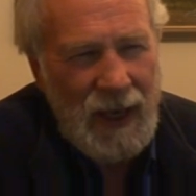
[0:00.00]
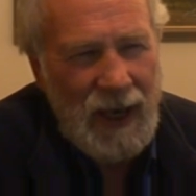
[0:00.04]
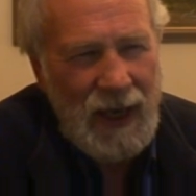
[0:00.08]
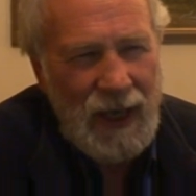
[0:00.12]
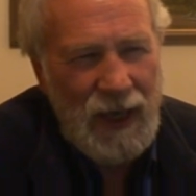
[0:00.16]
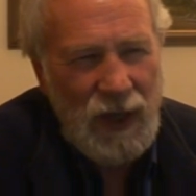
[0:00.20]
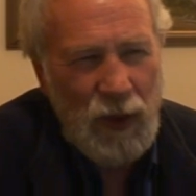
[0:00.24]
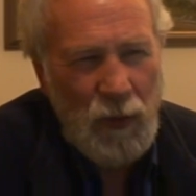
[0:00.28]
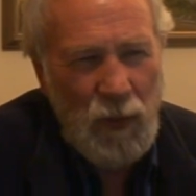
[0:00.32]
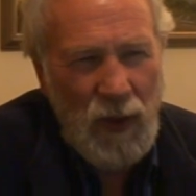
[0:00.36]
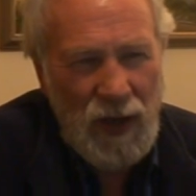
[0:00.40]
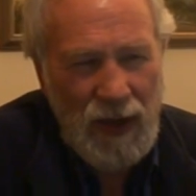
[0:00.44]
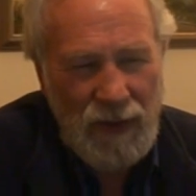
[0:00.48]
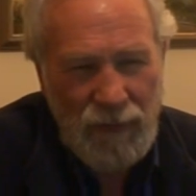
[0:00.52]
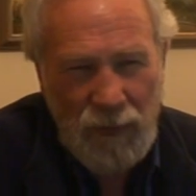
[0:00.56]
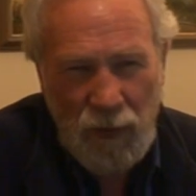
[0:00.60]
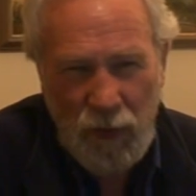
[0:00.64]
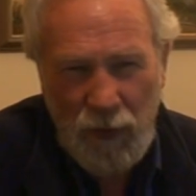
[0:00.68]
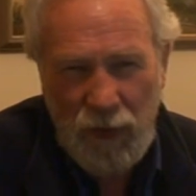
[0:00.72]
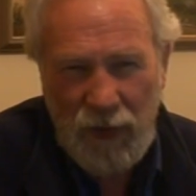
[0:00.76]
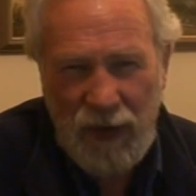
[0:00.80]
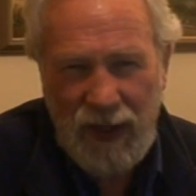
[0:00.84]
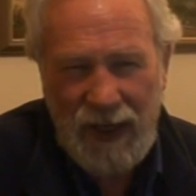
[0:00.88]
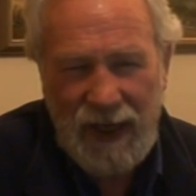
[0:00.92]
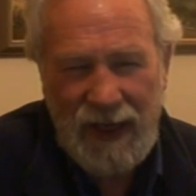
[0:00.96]
And the wonderful
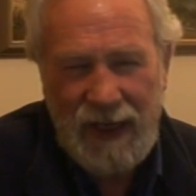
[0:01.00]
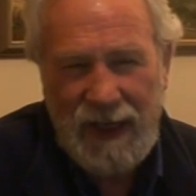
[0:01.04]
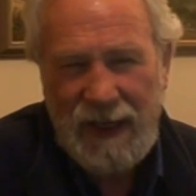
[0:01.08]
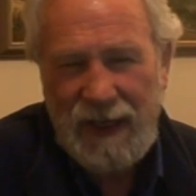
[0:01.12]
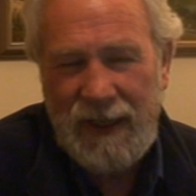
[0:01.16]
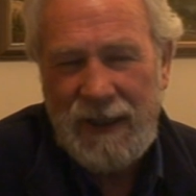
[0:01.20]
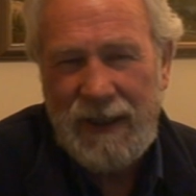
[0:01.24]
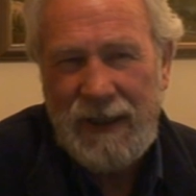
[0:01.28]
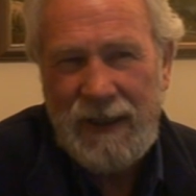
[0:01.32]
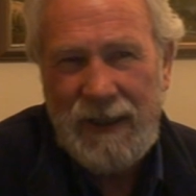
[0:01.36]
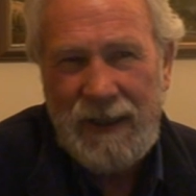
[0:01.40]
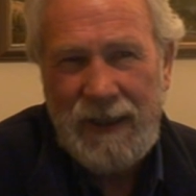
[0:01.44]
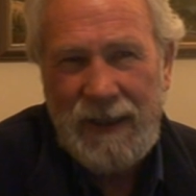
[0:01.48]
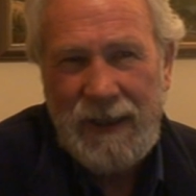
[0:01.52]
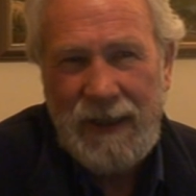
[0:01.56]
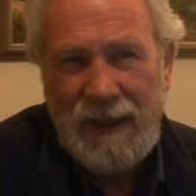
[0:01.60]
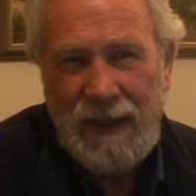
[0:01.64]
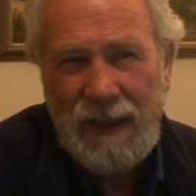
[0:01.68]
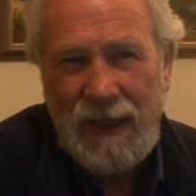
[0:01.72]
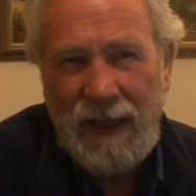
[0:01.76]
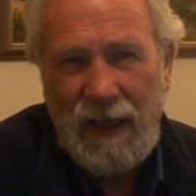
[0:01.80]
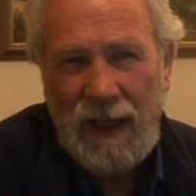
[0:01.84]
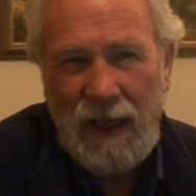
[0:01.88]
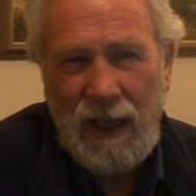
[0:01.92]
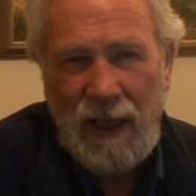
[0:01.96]
thing is,
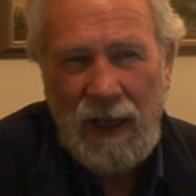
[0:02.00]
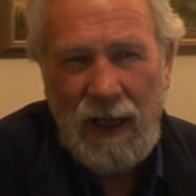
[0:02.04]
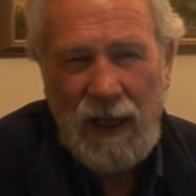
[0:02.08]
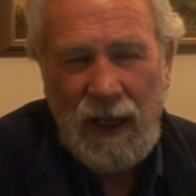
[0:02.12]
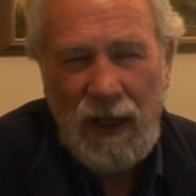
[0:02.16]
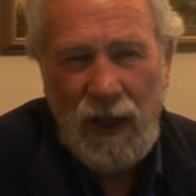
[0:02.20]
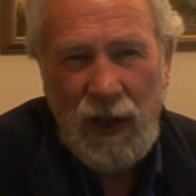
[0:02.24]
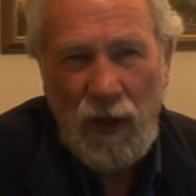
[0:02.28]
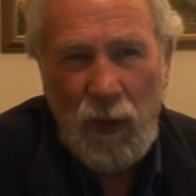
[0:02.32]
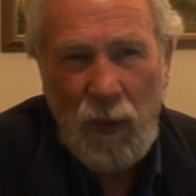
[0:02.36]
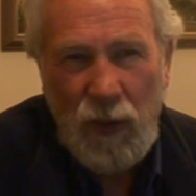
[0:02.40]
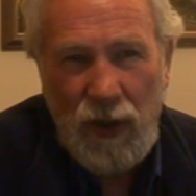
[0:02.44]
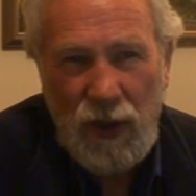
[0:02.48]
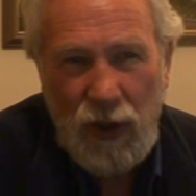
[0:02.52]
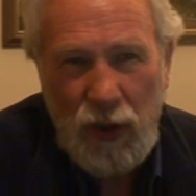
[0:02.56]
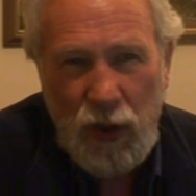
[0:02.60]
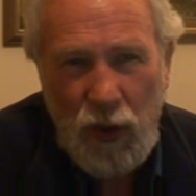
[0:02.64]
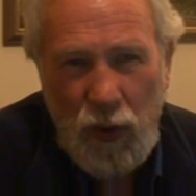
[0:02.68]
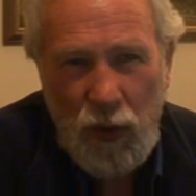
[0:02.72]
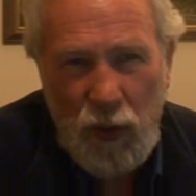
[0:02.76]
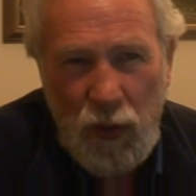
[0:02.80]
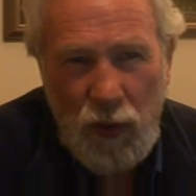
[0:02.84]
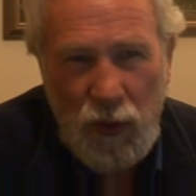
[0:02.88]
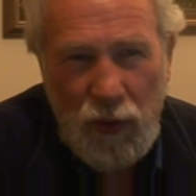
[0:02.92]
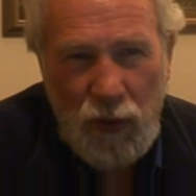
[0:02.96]
when
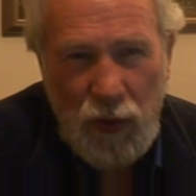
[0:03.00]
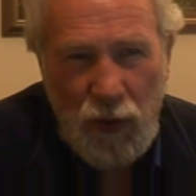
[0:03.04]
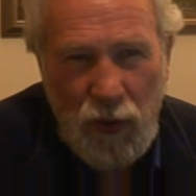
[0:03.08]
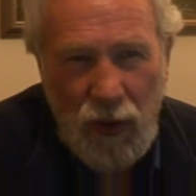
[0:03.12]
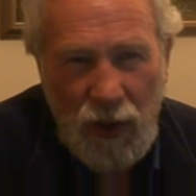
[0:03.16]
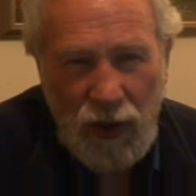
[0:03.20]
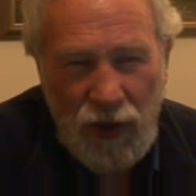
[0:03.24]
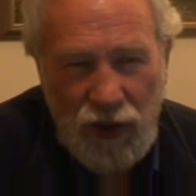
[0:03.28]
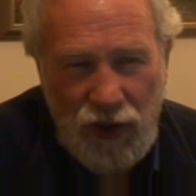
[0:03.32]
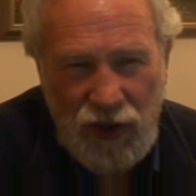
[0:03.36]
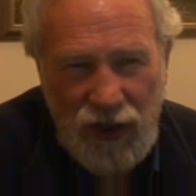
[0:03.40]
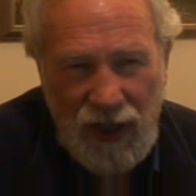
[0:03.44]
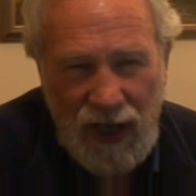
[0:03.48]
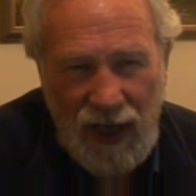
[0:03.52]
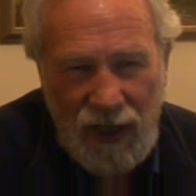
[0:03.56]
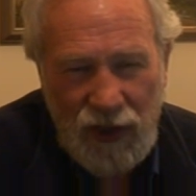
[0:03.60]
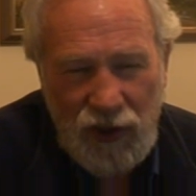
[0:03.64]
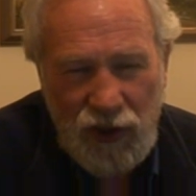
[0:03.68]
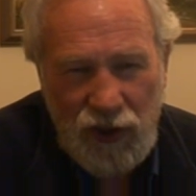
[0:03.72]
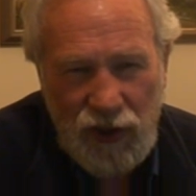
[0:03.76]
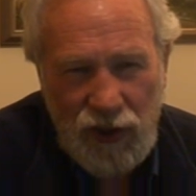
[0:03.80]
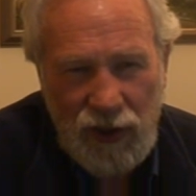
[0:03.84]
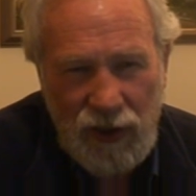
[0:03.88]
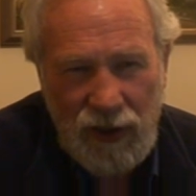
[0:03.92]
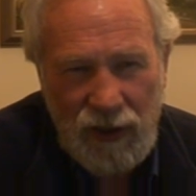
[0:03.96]
you do not
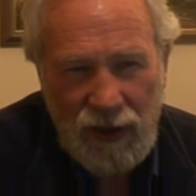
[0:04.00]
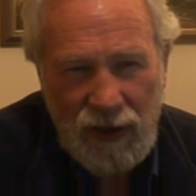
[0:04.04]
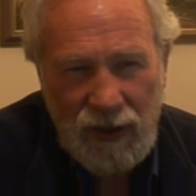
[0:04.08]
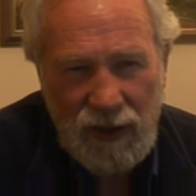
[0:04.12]
judge,